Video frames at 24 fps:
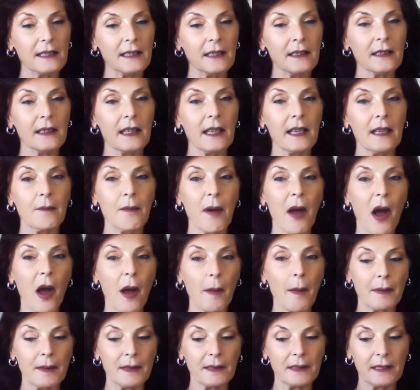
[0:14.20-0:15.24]
isn't the
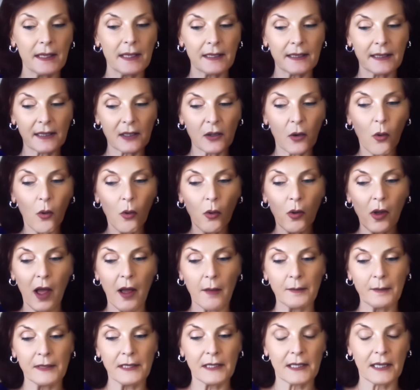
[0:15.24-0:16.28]
purpose as it all
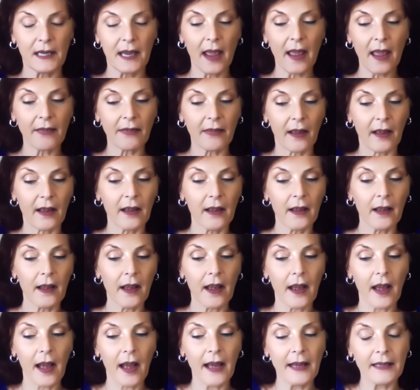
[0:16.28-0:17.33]
comes together
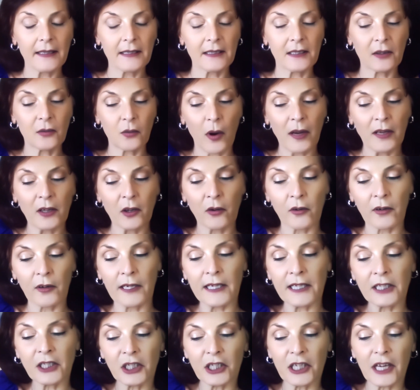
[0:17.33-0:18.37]
and when you're
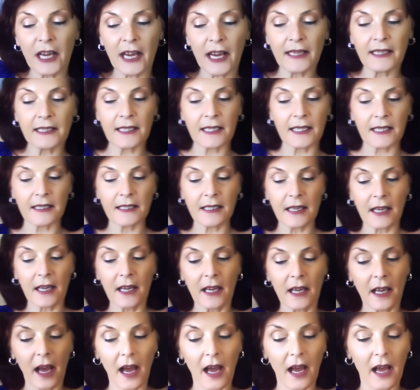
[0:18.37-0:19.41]
initiated
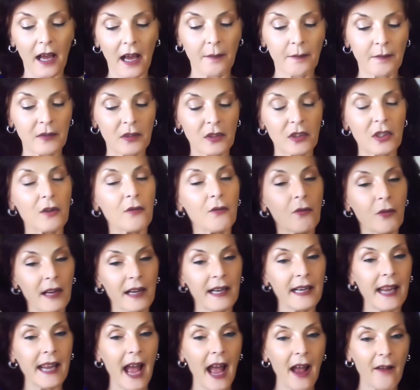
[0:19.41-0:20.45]
to
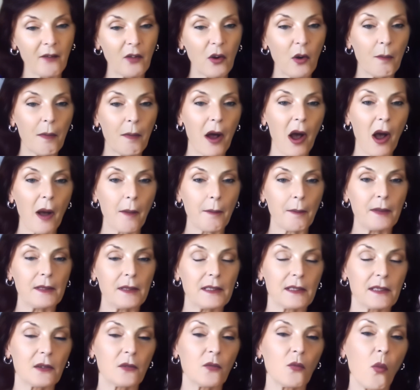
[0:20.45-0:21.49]
really have your
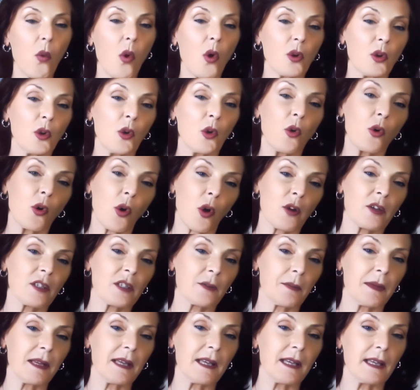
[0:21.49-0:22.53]
purpose and what you're going
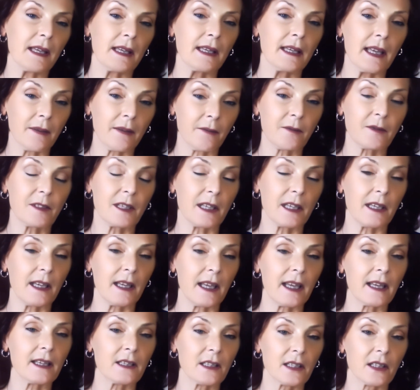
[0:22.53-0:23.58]
to be gifting
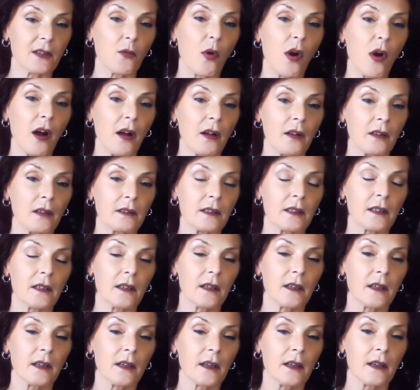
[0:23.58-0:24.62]
into the world?
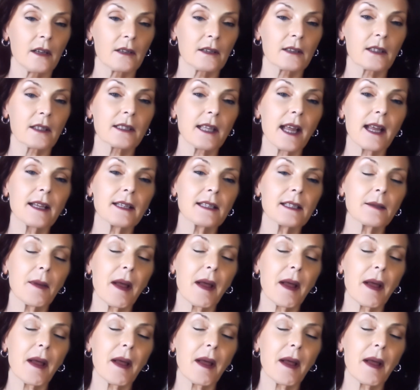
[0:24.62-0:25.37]
So tell us